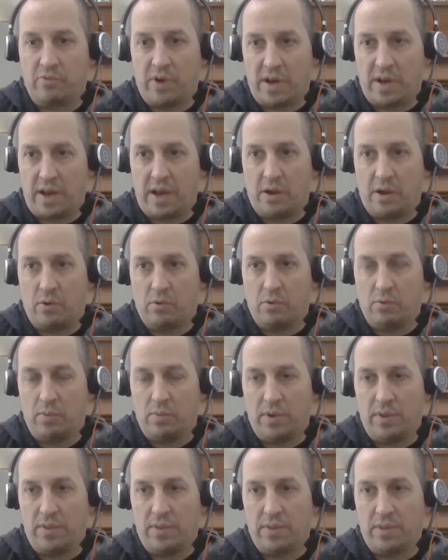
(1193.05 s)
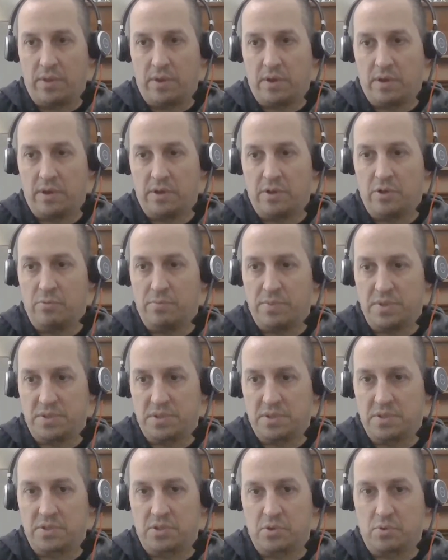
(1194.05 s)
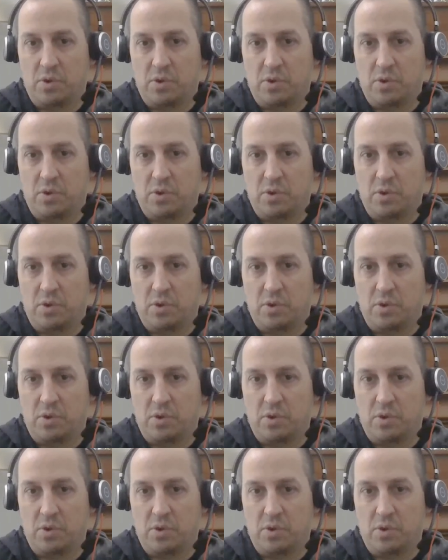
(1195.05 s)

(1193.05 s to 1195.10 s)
right now with your business.